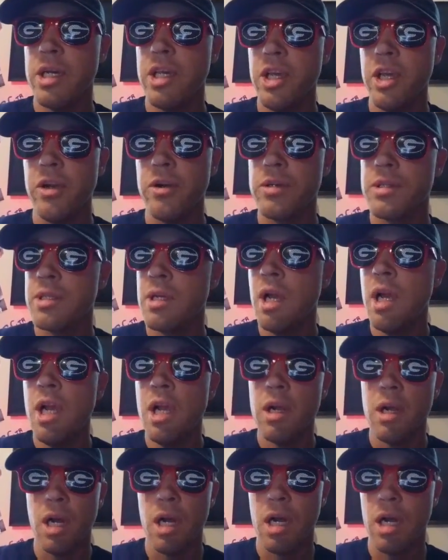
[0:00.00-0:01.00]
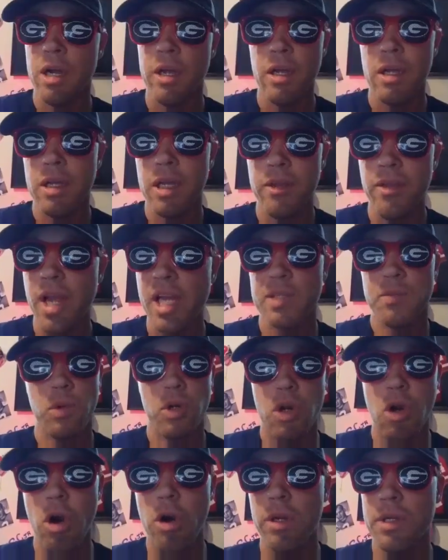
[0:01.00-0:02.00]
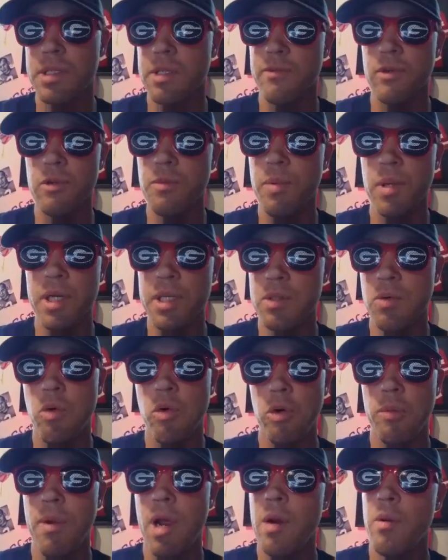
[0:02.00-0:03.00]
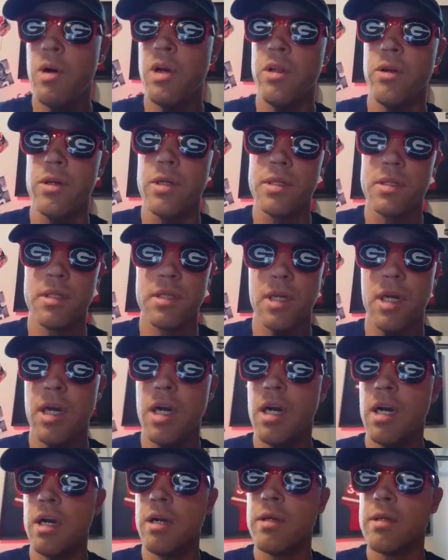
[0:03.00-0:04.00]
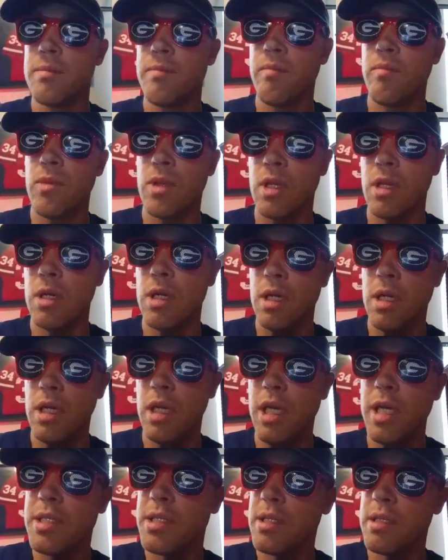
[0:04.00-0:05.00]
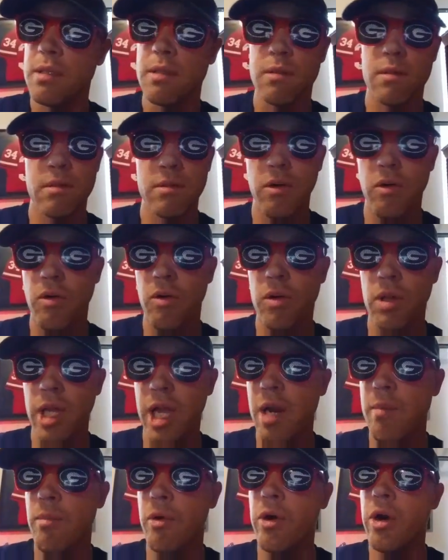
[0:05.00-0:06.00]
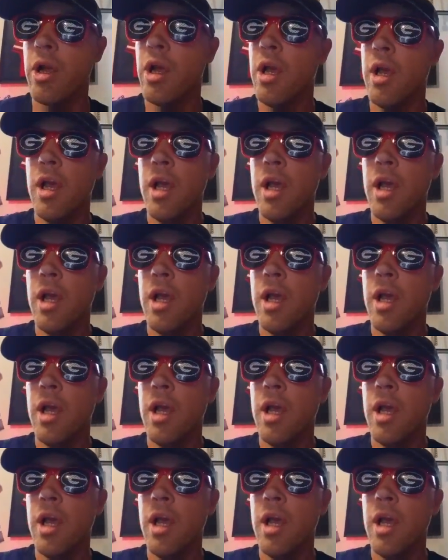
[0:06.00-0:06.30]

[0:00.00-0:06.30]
years. And that's regardless of who plays quarterback, whether it's Eason or Lambert.